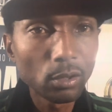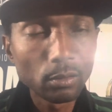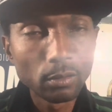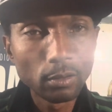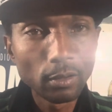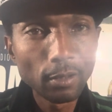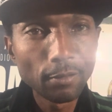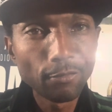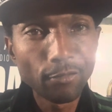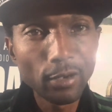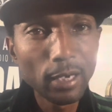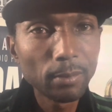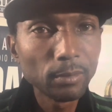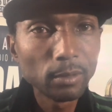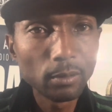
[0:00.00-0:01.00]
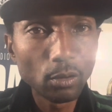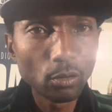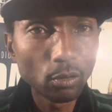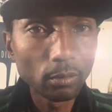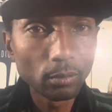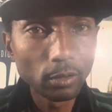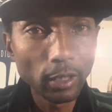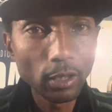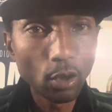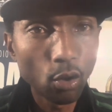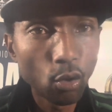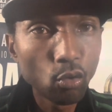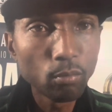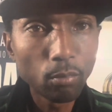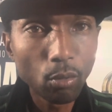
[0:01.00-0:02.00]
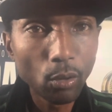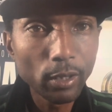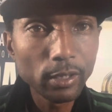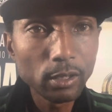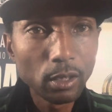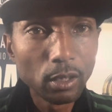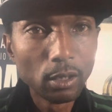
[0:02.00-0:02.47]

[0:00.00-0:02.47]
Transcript: and their family, or their homeboys,